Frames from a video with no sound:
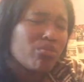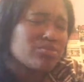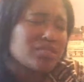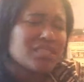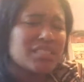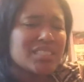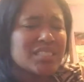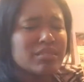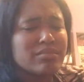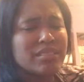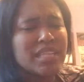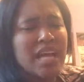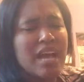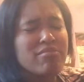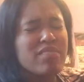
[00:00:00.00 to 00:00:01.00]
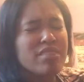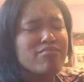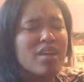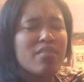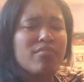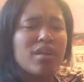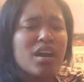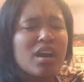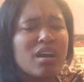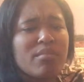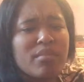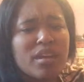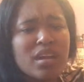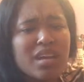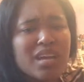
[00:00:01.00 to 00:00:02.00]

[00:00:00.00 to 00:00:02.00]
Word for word: It's just like sometimes like my mom